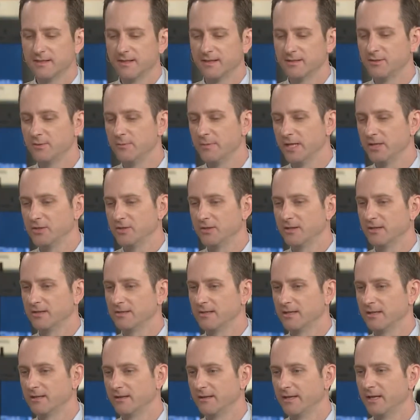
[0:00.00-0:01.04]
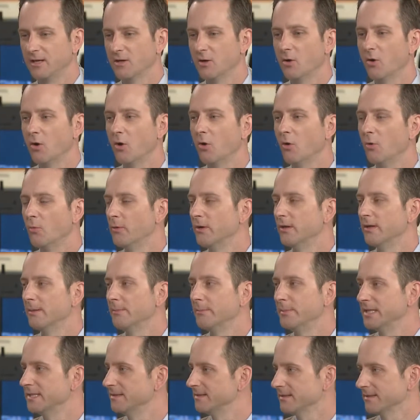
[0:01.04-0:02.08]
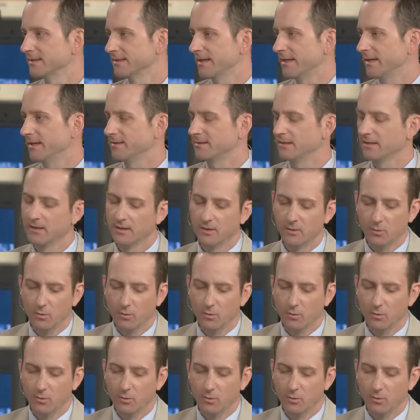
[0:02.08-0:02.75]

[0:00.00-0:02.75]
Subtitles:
case, you mentioned this they go home with a business case.